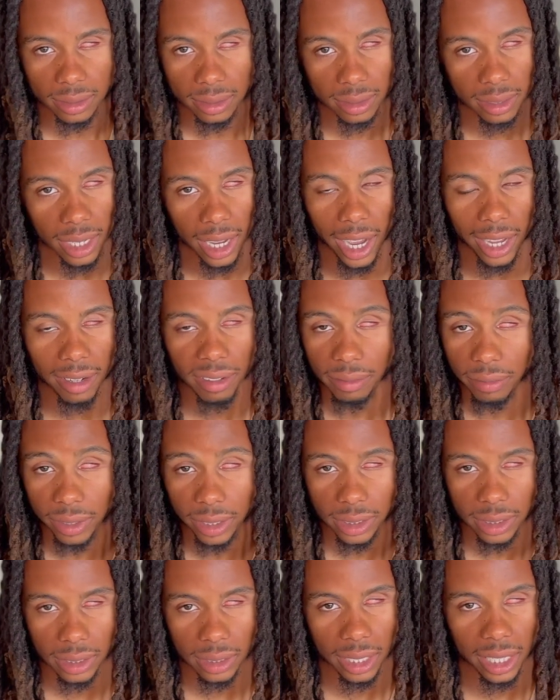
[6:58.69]
kind of
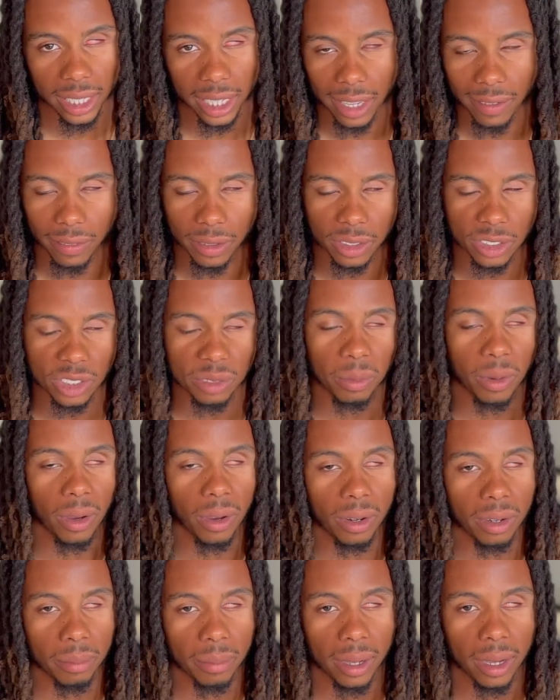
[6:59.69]
vision, like even a
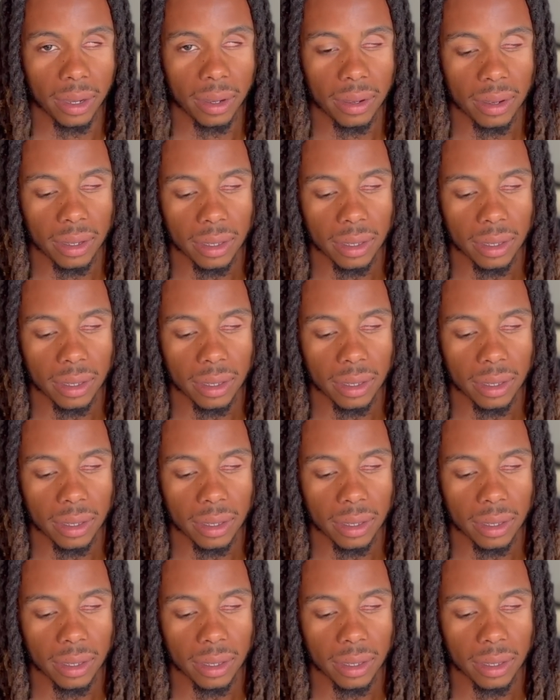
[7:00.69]
small amount.